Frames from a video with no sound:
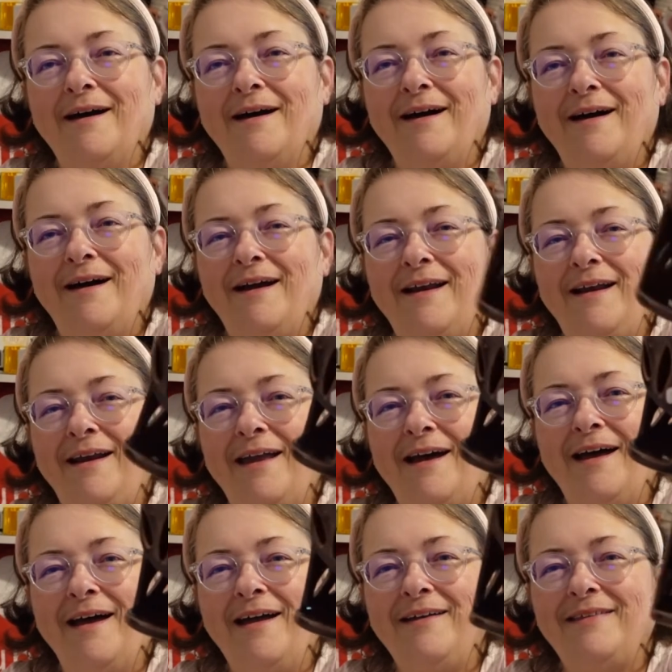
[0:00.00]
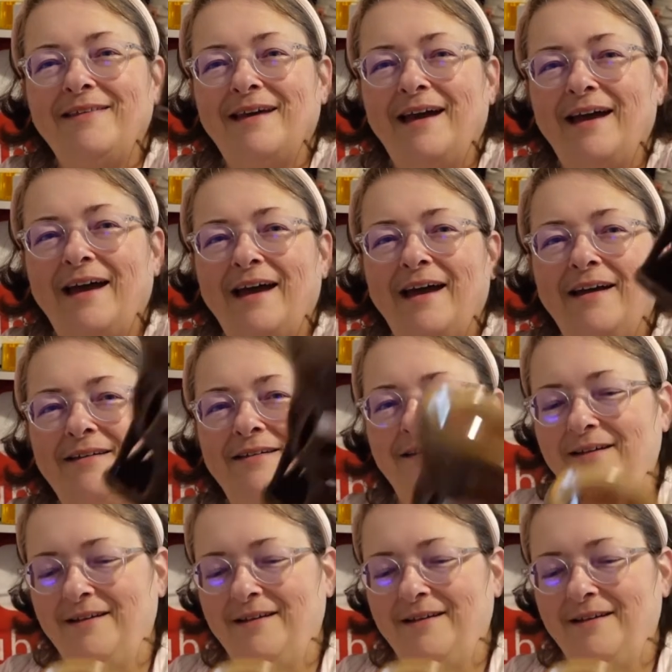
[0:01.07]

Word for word: Oh, I like that.